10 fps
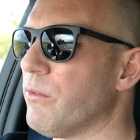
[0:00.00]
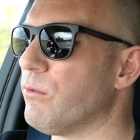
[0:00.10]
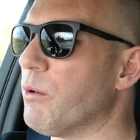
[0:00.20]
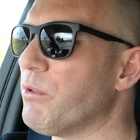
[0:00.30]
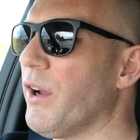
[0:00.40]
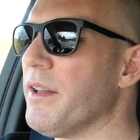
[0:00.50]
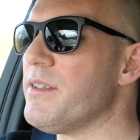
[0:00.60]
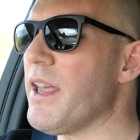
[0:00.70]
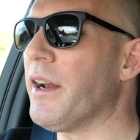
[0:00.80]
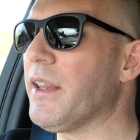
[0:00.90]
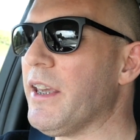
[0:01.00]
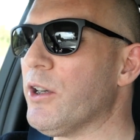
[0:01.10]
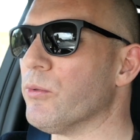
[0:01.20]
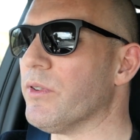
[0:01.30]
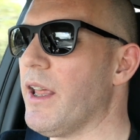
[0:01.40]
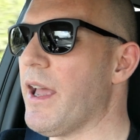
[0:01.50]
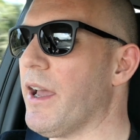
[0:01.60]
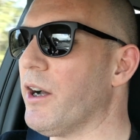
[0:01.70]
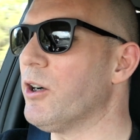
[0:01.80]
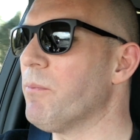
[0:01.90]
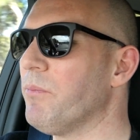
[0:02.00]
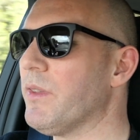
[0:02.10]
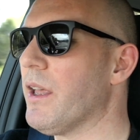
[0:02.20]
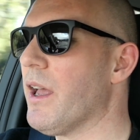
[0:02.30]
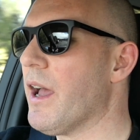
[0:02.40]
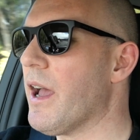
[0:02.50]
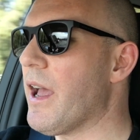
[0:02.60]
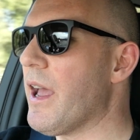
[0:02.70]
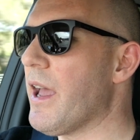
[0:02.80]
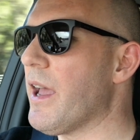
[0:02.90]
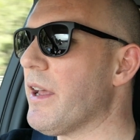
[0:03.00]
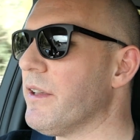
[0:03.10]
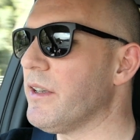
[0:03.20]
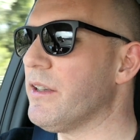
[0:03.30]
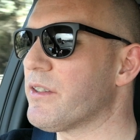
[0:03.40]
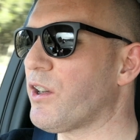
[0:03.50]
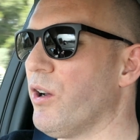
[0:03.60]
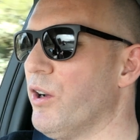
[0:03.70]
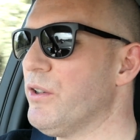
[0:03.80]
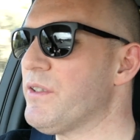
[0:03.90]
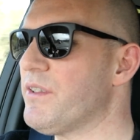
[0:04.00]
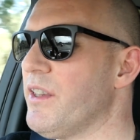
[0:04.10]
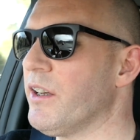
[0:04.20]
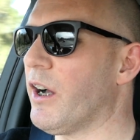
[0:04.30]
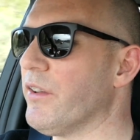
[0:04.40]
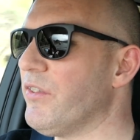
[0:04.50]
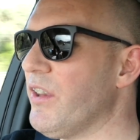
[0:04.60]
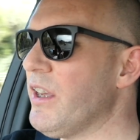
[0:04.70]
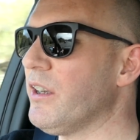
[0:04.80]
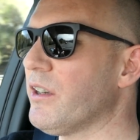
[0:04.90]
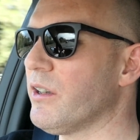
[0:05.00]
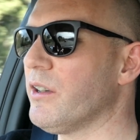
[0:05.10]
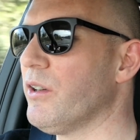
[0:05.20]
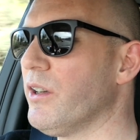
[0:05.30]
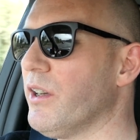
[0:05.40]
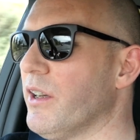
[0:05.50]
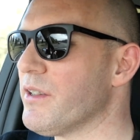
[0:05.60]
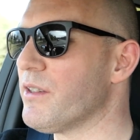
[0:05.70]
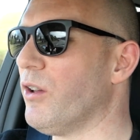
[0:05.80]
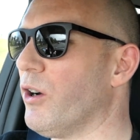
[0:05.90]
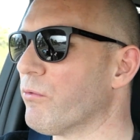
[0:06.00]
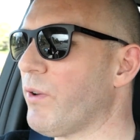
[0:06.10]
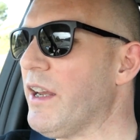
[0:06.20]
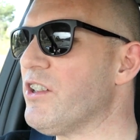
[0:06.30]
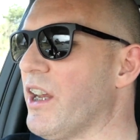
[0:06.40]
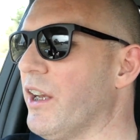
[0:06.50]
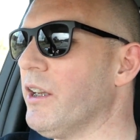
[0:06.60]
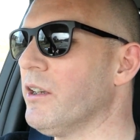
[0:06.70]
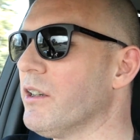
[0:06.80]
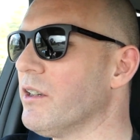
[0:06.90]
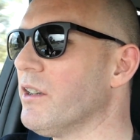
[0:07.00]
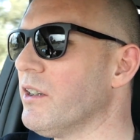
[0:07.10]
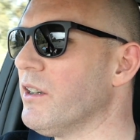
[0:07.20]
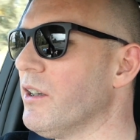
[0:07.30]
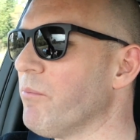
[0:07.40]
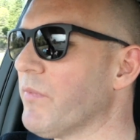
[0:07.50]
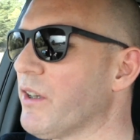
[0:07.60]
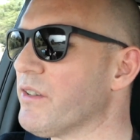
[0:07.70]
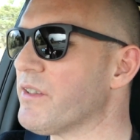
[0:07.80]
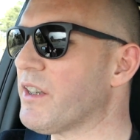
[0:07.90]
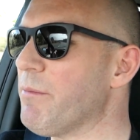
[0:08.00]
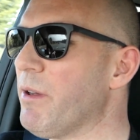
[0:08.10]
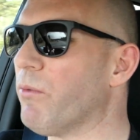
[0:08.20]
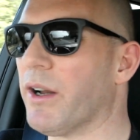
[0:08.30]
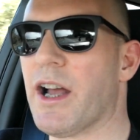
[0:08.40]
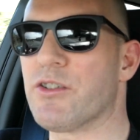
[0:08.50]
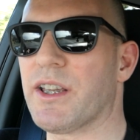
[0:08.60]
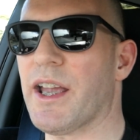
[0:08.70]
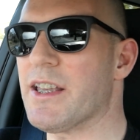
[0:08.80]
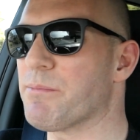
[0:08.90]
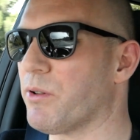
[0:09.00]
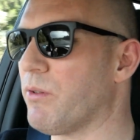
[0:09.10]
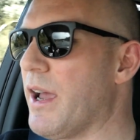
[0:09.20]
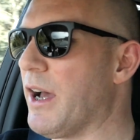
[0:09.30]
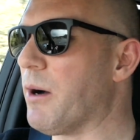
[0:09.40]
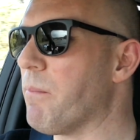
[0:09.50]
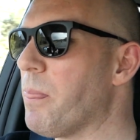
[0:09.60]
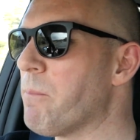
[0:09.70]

well, I'm going down a hill now, and it's coasting, I think. It's not regenning because it's keeping 100 k's per hour.